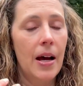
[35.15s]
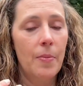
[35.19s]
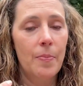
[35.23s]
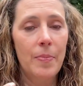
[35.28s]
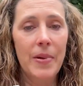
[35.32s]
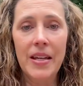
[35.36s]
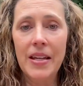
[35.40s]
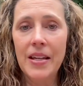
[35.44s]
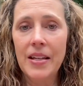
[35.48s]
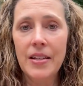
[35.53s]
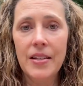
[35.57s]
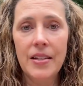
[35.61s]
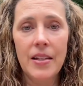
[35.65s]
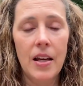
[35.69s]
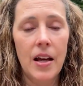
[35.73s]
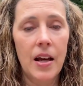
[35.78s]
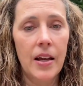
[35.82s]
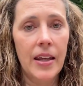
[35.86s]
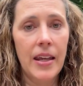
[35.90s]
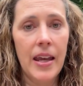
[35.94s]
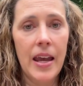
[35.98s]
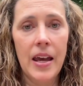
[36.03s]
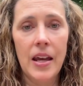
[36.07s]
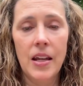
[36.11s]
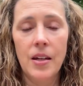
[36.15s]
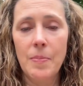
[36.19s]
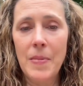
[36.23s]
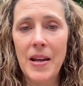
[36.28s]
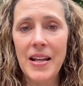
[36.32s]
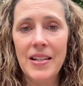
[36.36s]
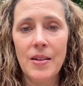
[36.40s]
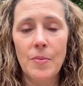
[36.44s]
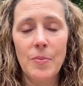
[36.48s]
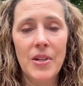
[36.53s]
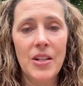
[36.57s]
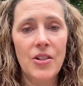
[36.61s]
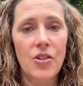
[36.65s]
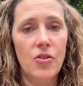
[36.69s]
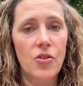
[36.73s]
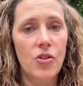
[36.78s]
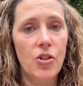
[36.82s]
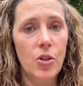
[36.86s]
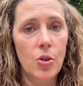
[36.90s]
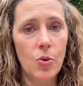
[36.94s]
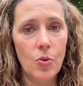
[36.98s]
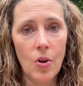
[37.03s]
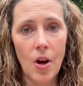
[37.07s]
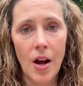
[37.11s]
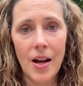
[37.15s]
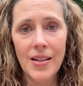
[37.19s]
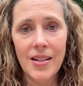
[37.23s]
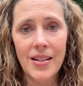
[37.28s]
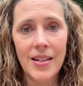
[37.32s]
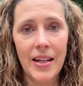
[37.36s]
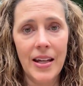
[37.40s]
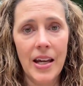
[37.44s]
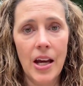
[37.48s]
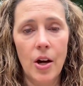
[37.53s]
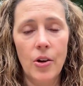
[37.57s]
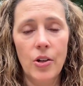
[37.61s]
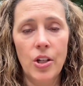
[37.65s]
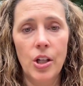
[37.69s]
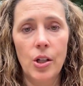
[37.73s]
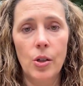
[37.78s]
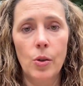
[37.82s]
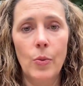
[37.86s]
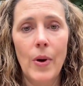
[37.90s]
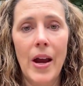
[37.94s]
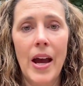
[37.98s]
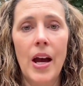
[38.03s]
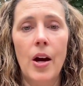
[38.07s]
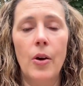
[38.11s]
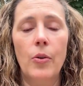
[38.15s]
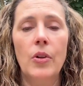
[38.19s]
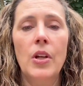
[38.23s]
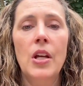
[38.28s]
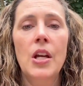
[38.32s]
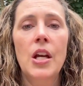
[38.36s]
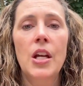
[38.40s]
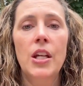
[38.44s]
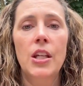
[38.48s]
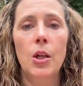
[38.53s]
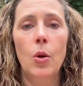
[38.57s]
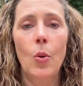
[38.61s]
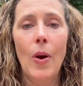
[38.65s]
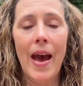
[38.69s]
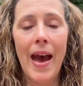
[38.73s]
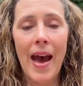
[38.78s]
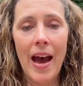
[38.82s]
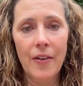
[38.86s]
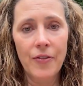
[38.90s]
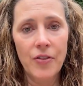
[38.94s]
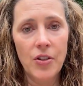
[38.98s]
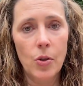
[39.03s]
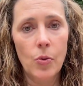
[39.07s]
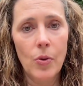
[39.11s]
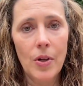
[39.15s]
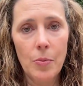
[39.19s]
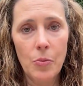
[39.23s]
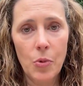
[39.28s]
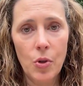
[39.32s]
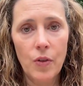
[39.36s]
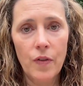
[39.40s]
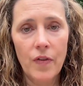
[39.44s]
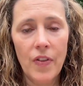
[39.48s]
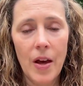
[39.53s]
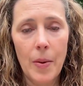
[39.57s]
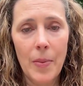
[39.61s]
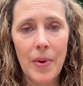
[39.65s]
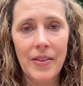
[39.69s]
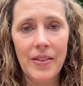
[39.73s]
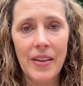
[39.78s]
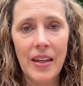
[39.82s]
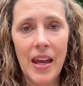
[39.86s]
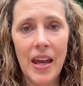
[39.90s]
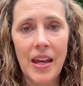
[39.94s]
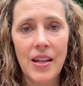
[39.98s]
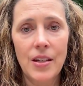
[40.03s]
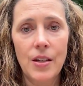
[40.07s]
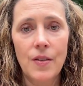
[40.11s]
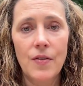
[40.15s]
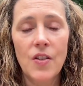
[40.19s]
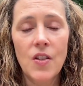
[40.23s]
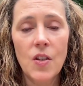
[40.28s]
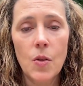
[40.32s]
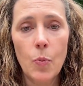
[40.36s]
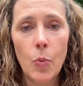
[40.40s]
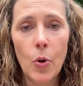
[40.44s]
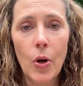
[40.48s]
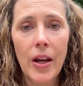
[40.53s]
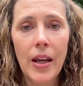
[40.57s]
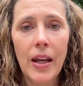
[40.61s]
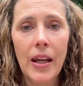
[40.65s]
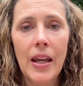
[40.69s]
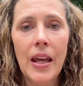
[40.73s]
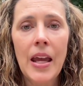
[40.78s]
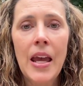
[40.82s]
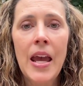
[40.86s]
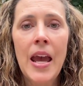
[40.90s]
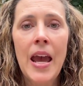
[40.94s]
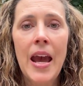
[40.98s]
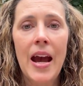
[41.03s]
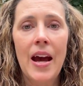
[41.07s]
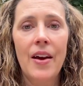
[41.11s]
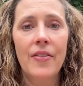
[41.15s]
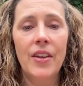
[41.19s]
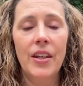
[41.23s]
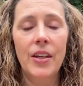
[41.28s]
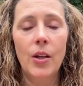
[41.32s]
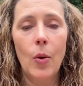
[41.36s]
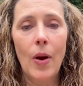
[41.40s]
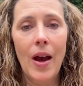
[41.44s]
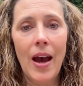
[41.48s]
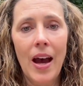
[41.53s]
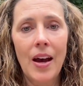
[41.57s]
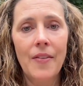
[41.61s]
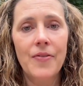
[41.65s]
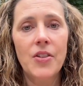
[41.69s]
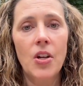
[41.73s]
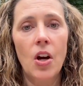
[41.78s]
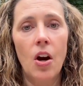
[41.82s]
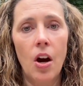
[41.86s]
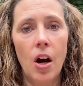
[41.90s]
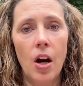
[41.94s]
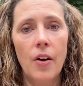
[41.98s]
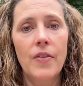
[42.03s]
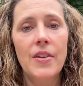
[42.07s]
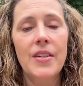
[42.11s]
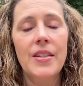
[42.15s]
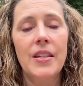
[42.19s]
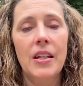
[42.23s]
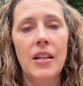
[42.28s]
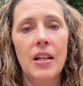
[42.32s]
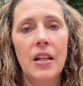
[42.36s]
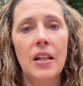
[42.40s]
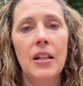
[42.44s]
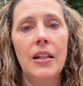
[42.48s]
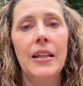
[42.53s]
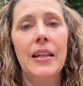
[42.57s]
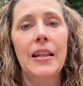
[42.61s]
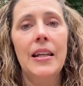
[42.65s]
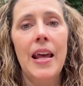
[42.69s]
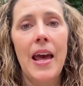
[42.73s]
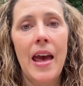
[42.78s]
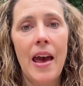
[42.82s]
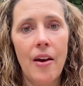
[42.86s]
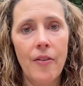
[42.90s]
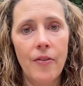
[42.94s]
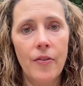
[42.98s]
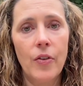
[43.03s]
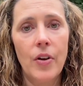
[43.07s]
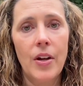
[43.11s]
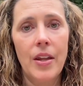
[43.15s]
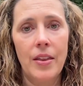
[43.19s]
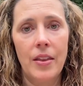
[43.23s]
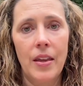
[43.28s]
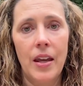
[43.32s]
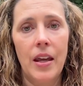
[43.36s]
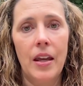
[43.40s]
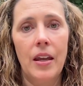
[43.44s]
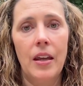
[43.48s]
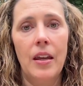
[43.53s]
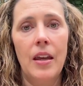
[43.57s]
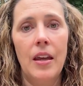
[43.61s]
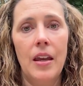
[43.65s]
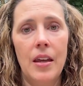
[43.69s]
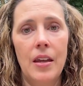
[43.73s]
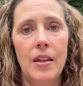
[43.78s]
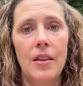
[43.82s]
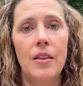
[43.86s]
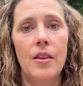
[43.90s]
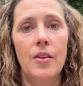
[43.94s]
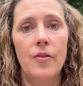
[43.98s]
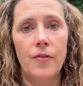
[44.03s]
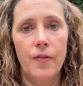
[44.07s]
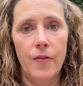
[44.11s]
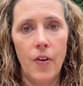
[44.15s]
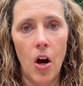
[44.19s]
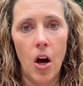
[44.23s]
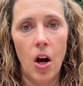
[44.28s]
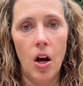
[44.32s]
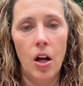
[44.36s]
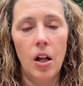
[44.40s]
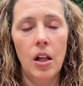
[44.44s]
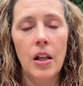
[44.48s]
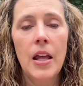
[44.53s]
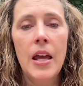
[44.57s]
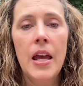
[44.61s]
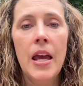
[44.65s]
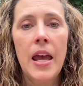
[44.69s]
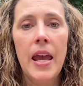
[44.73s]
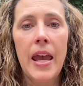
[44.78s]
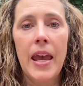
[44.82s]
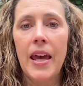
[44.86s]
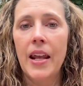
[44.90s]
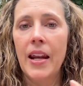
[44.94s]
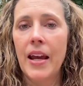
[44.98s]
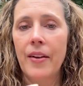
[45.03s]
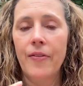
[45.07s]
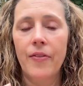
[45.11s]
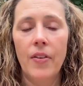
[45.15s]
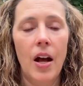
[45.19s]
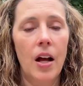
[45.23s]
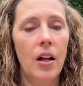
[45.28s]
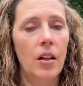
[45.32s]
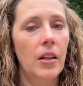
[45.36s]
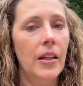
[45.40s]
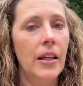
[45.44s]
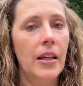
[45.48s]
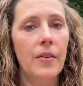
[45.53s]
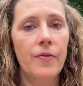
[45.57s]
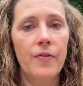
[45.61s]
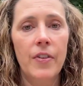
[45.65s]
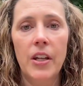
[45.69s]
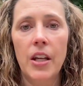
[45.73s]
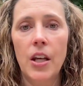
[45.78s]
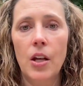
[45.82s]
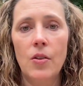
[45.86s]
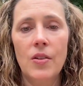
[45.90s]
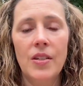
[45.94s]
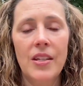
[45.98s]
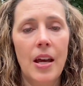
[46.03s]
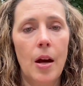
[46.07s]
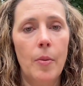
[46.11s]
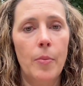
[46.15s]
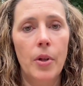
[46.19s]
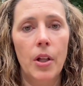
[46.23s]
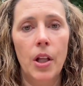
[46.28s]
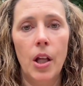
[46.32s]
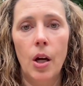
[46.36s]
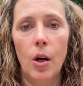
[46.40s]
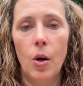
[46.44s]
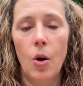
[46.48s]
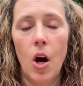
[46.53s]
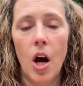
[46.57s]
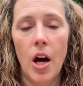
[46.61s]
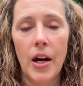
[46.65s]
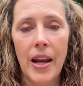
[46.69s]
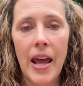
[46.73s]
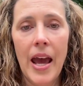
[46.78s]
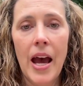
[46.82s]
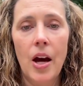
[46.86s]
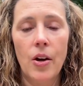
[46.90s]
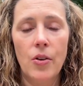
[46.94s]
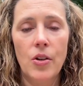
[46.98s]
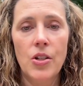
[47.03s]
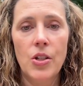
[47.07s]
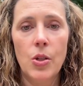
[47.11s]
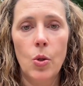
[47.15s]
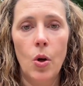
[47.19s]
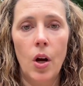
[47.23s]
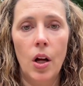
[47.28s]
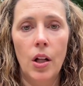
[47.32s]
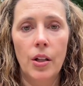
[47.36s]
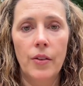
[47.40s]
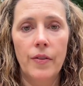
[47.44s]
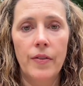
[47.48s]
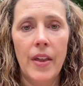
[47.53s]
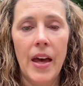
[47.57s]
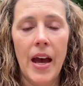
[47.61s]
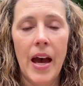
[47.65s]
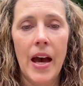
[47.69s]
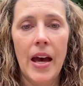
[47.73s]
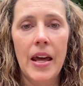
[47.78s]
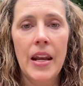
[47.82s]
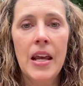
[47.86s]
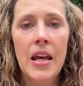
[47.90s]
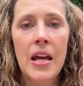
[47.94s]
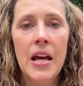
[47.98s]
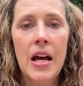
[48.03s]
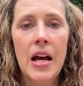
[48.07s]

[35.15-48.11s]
Bees, again, mason bees do not stay out year-round. You have to remove them at the end of spring, and then you have to harvest and clean everything in the fall. And I'll link videos down below on how to do all of that.